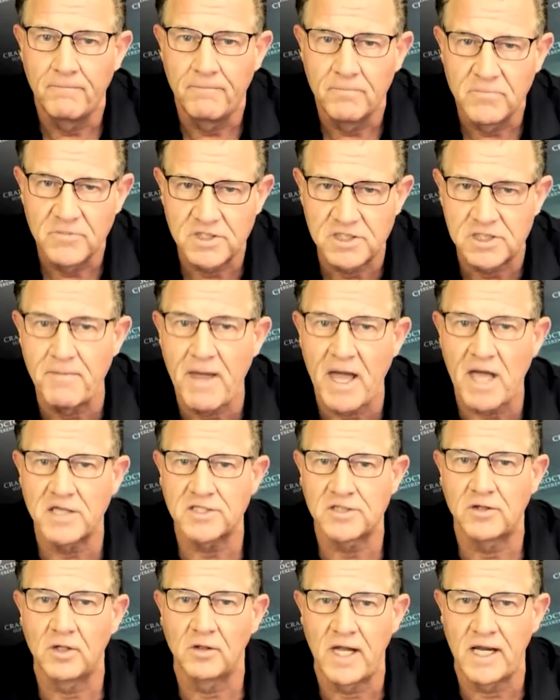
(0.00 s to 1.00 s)

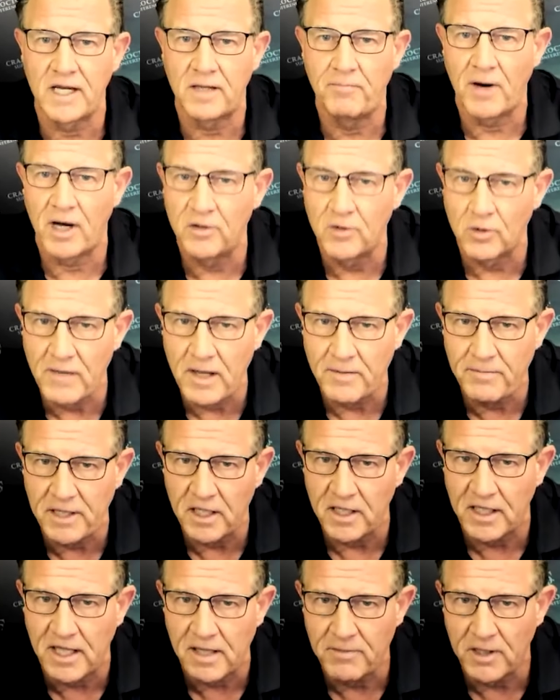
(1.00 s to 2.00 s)
smash the like button or maybe
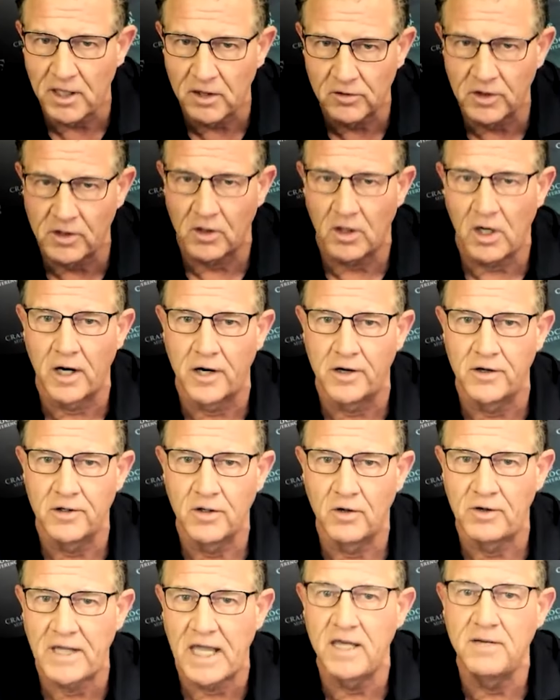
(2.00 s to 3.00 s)
give me a little heart,
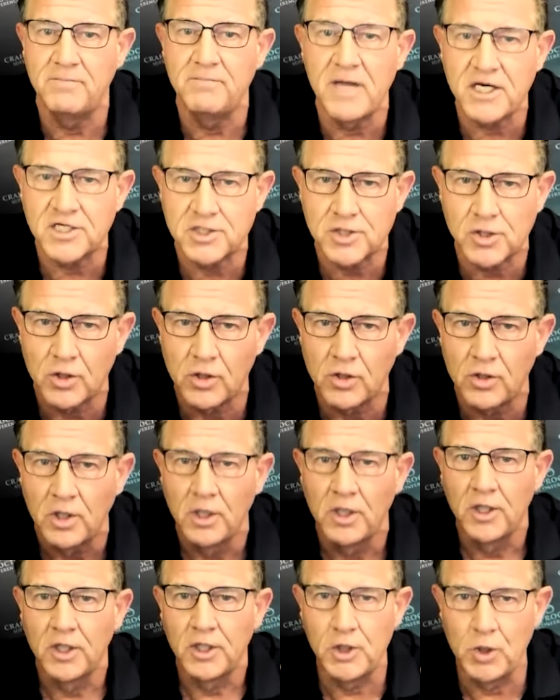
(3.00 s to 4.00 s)
okay? And make sure
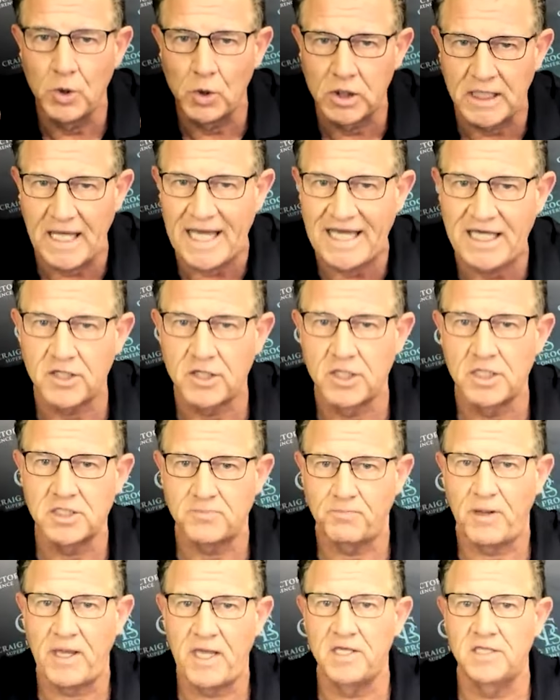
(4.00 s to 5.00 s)
you like this
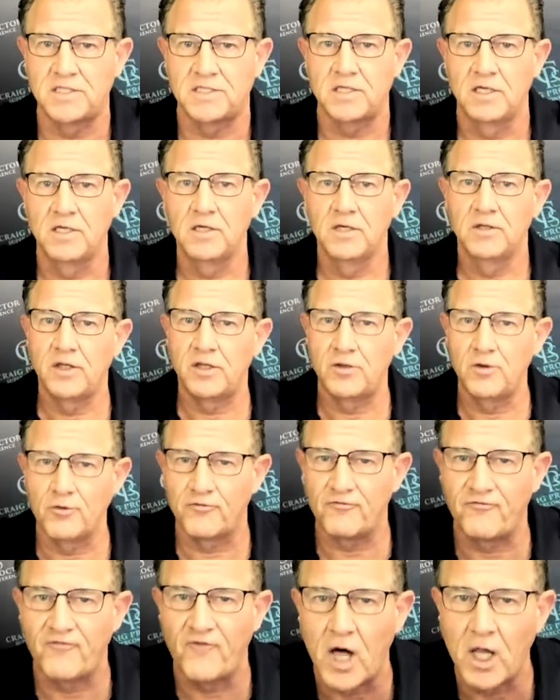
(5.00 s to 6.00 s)
page, that you're
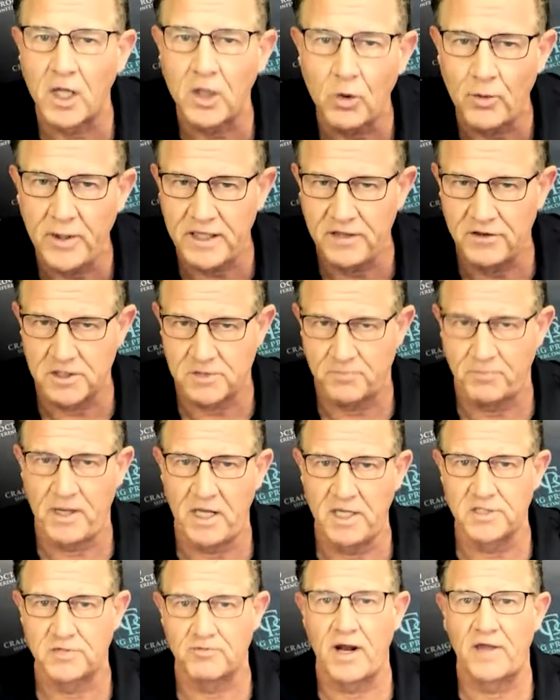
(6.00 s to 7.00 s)
following this
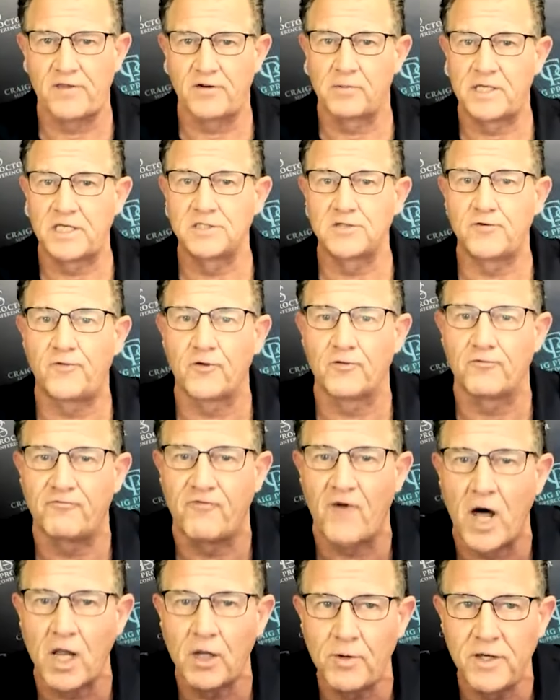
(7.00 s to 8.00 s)
page rather, because if you're
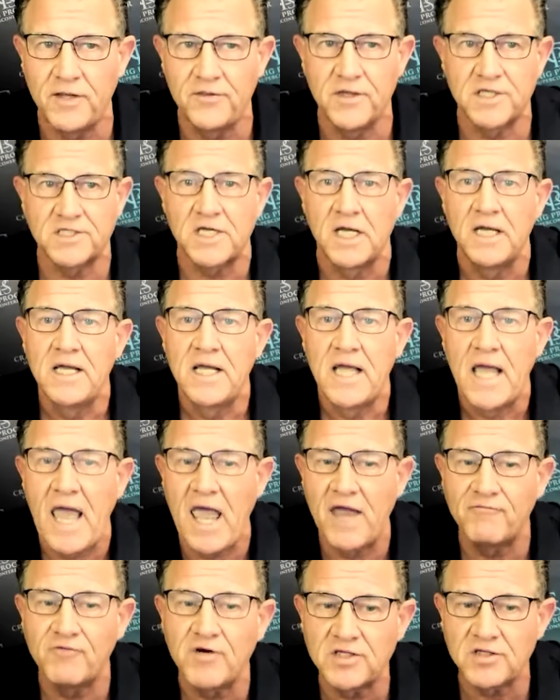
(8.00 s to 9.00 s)
following this,
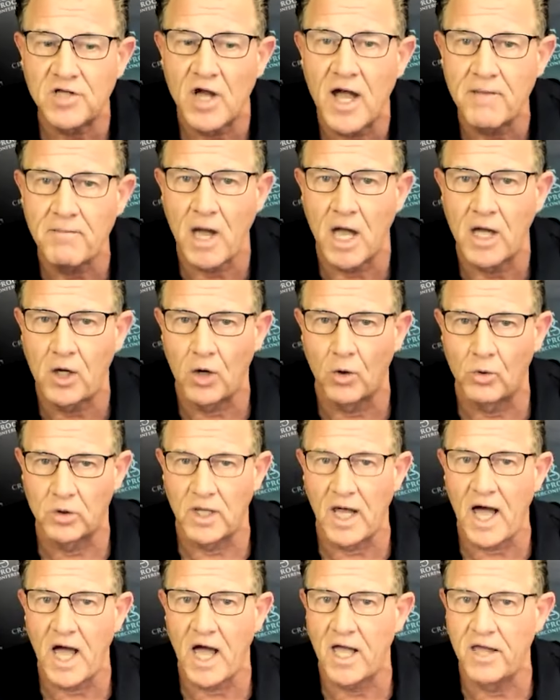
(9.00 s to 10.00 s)
every time I go
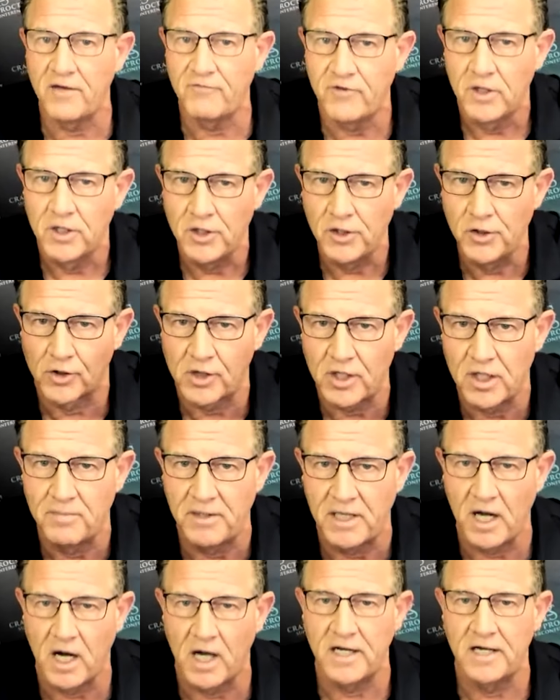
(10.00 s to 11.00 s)
live, you're going to
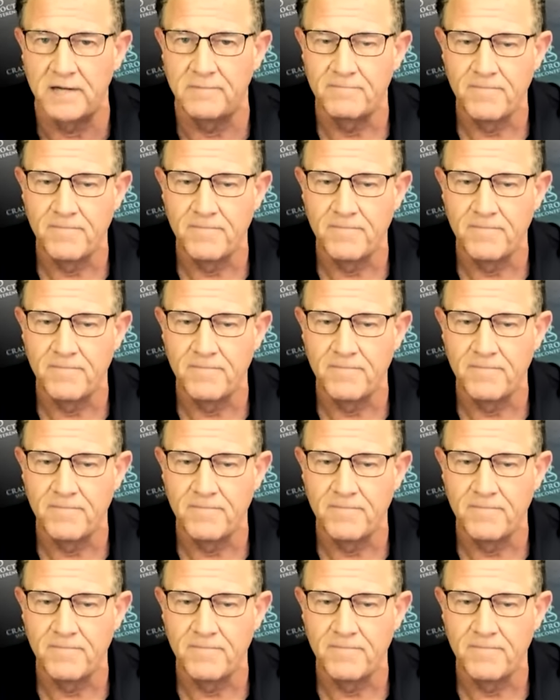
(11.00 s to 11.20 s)
be on it,